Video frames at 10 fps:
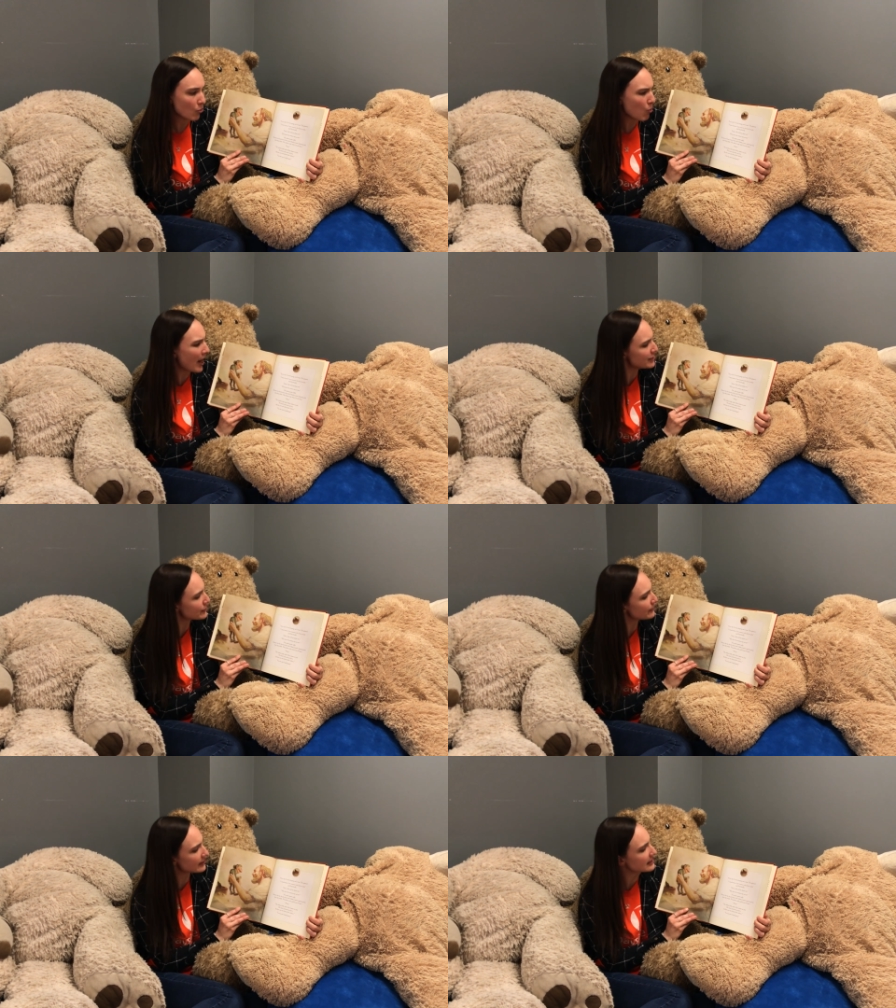"Why
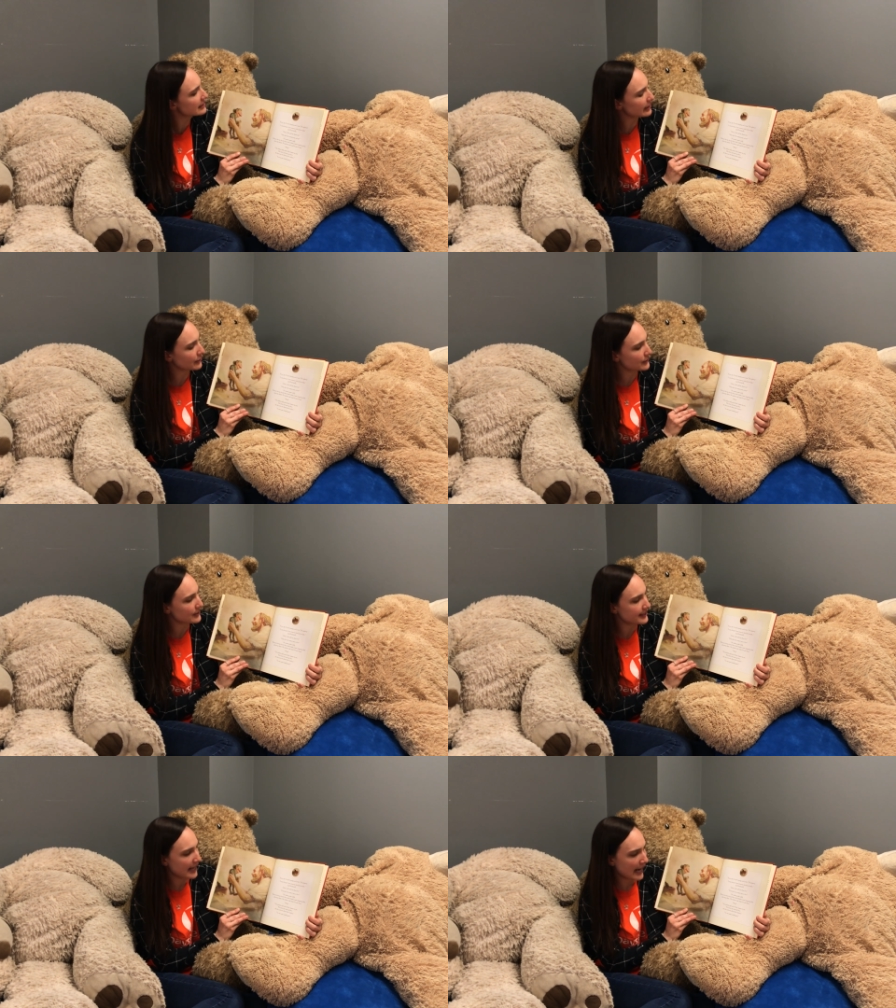don't the
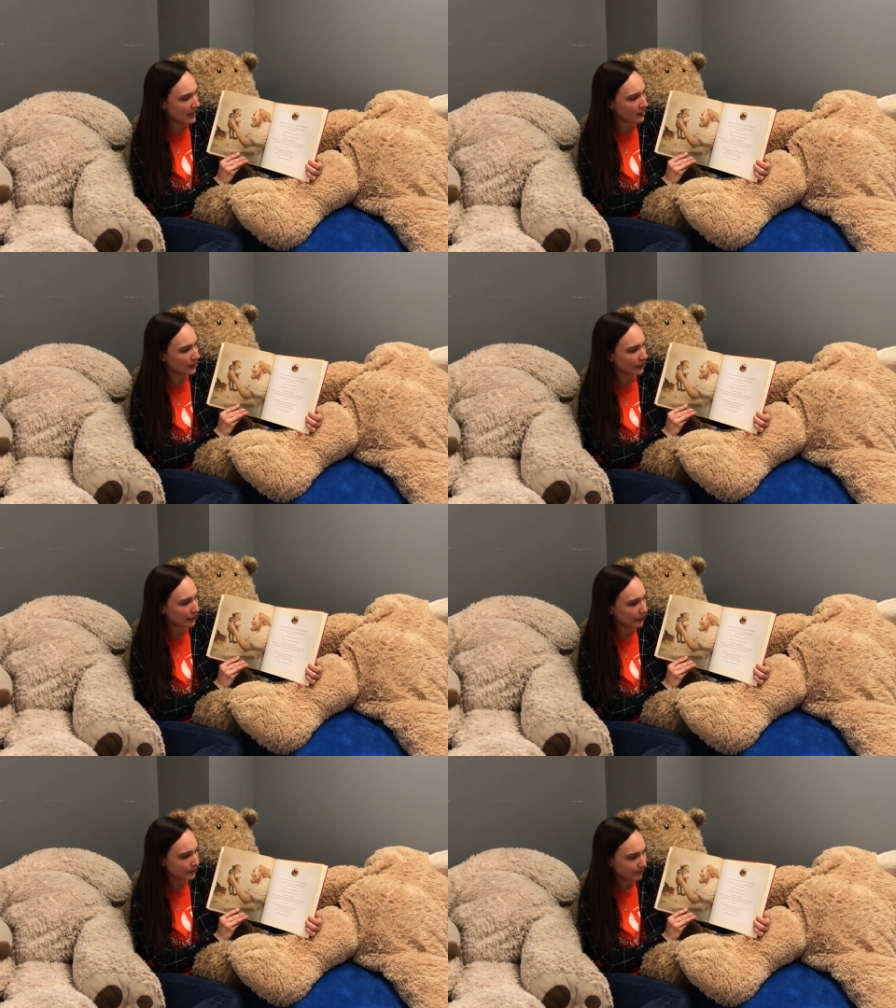stickers stay on
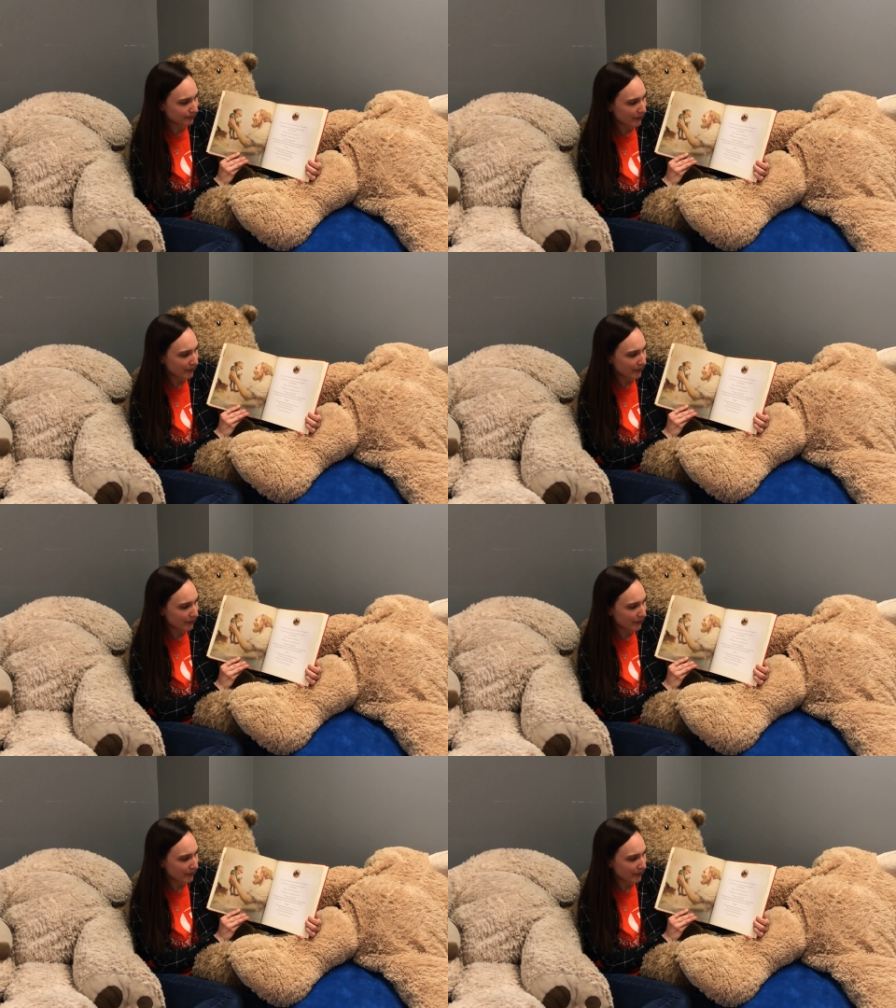her?"